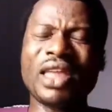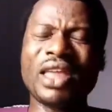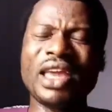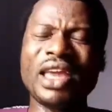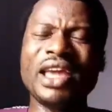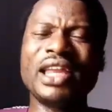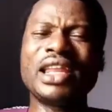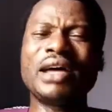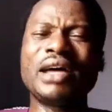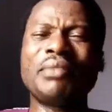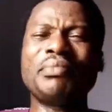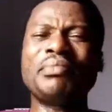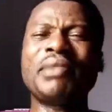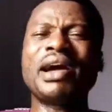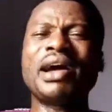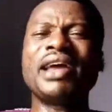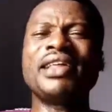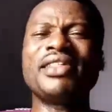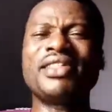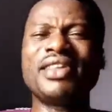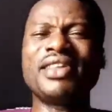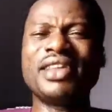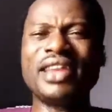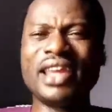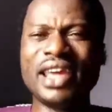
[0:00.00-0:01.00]
In the
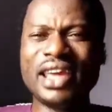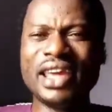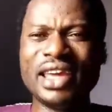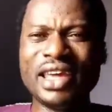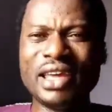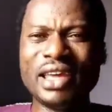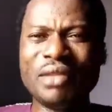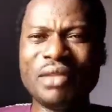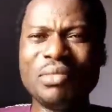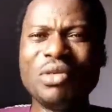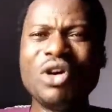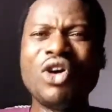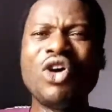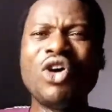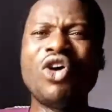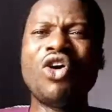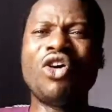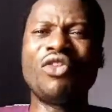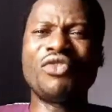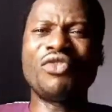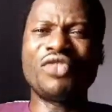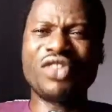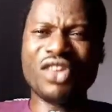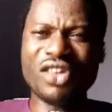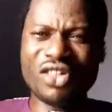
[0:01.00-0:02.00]
mighty name
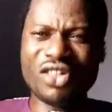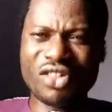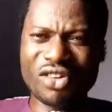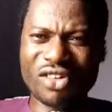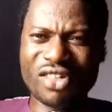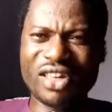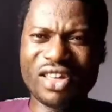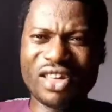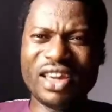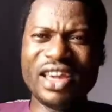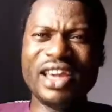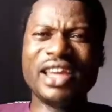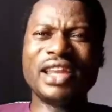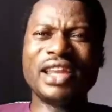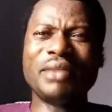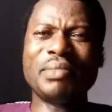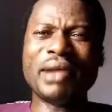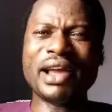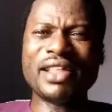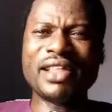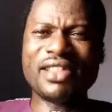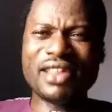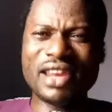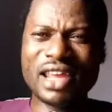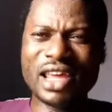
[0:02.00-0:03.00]
of Jesus, in the
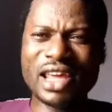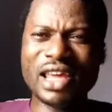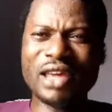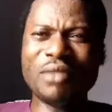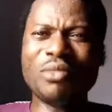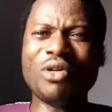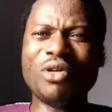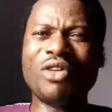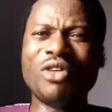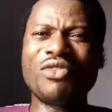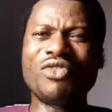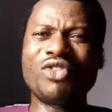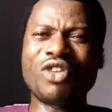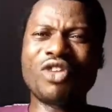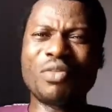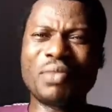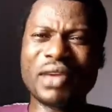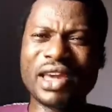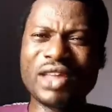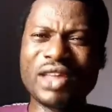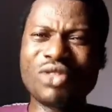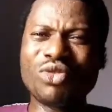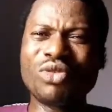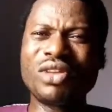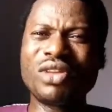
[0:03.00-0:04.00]
mighty name of Jesus,
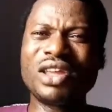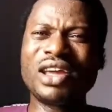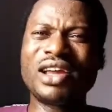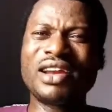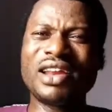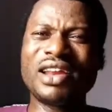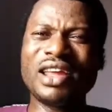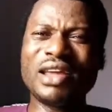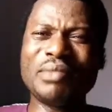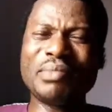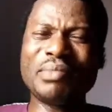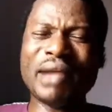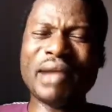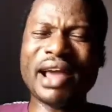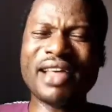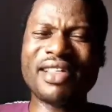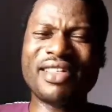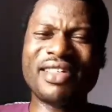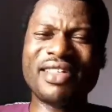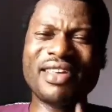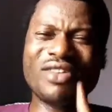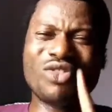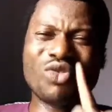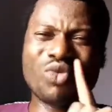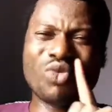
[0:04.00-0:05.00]
begin to decree, my
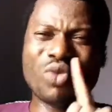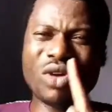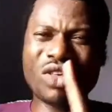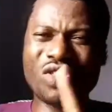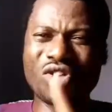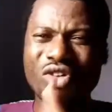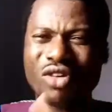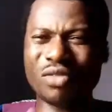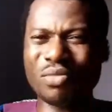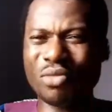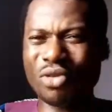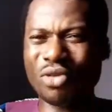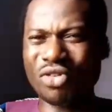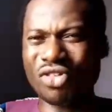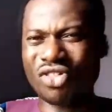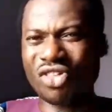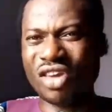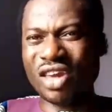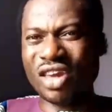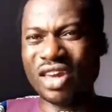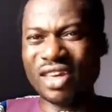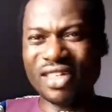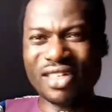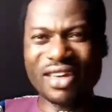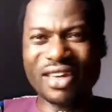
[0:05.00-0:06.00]
situation must
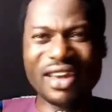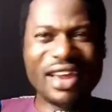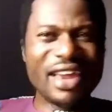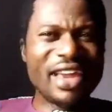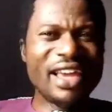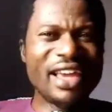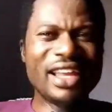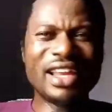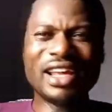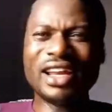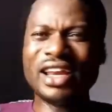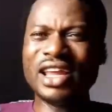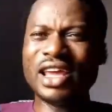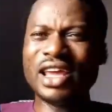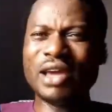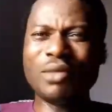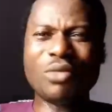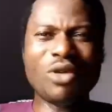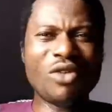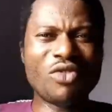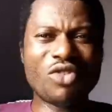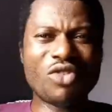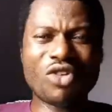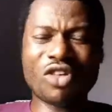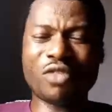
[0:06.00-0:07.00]
change. In the name
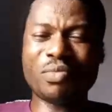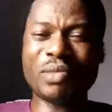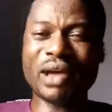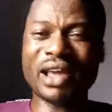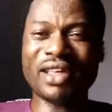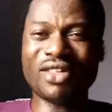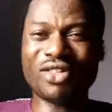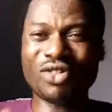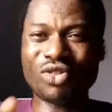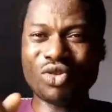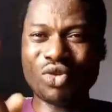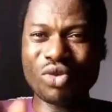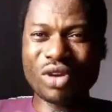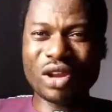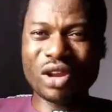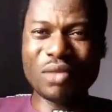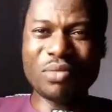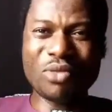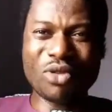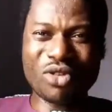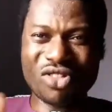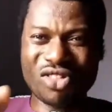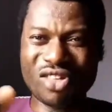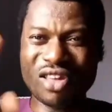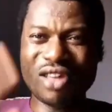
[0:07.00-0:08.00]
of Jesus, my story
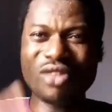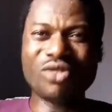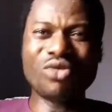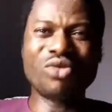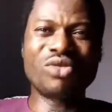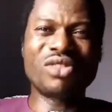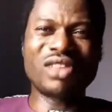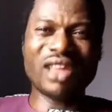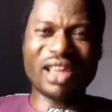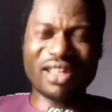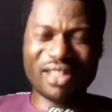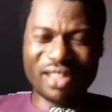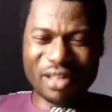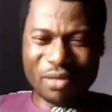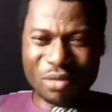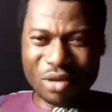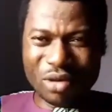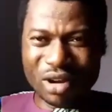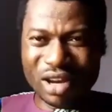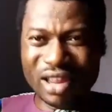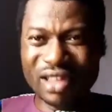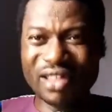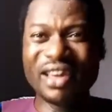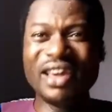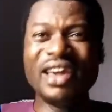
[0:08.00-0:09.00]
must change to
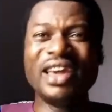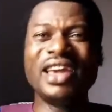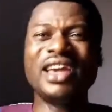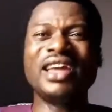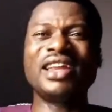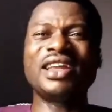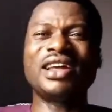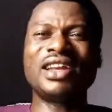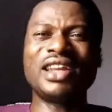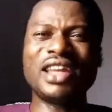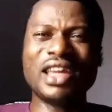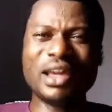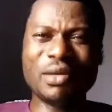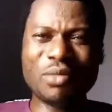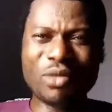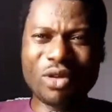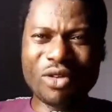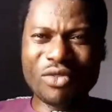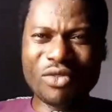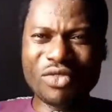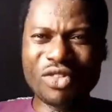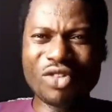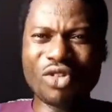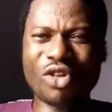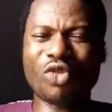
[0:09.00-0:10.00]
testimonies. In the name
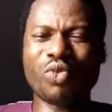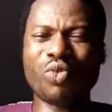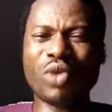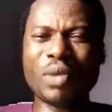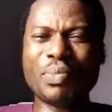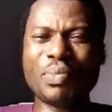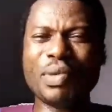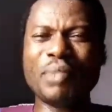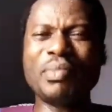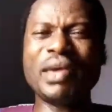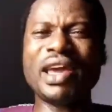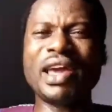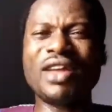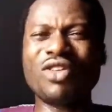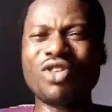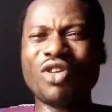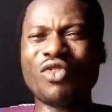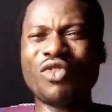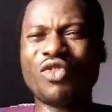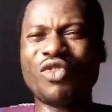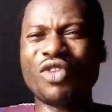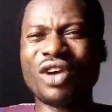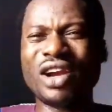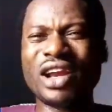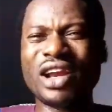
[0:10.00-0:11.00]
of Jesus, weeping may
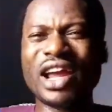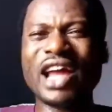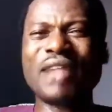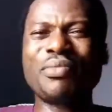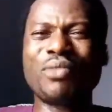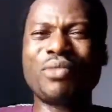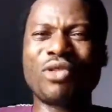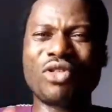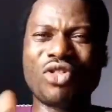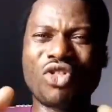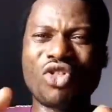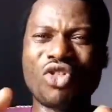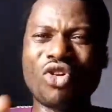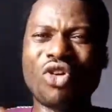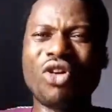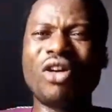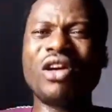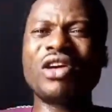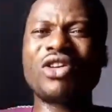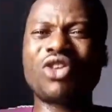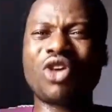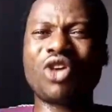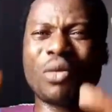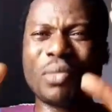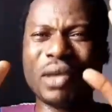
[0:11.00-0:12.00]
endure for a night, but
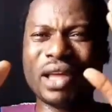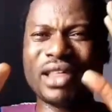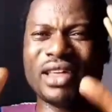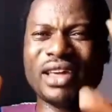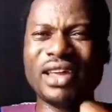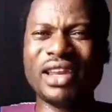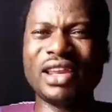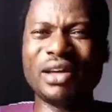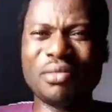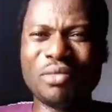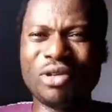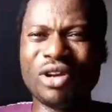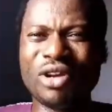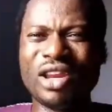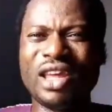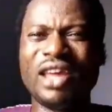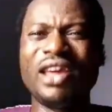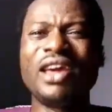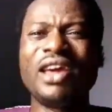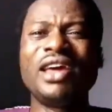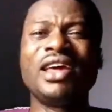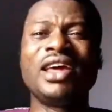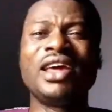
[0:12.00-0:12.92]
joy cometh in the morning.